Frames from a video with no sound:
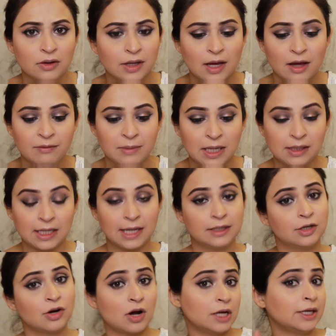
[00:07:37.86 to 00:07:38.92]
Okay, I have my
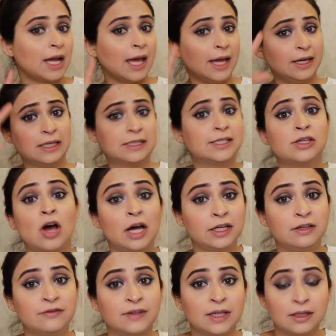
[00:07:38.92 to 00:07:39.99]
liner on and it's
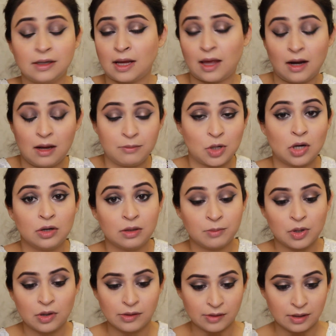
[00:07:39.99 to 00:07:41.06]
not even, and I'm not going to
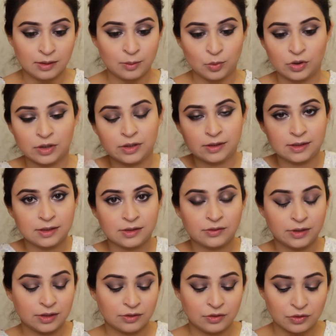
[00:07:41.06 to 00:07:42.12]
bother anymore because it's
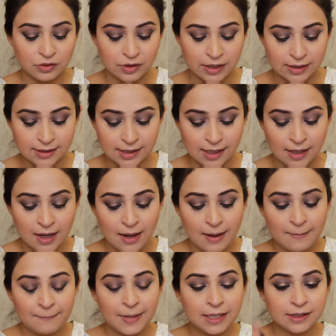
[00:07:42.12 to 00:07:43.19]
going to go crazy.
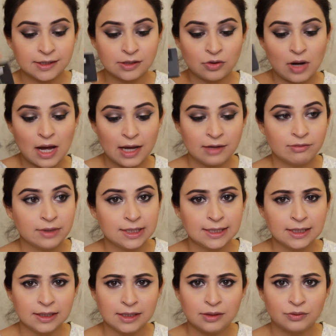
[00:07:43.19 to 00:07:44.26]
But so I
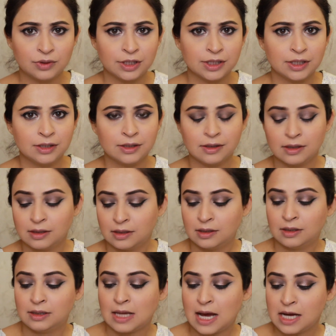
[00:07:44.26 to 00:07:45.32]
recently ordered
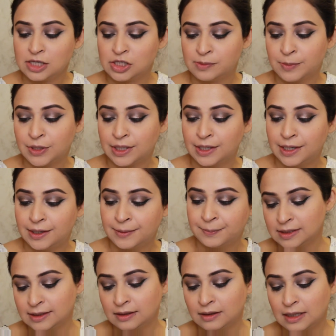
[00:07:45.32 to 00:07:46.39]
the Lash Bar
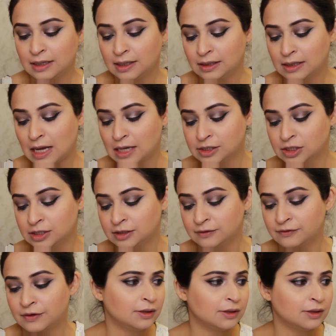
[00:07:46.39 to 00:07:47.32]
synthetic lashes.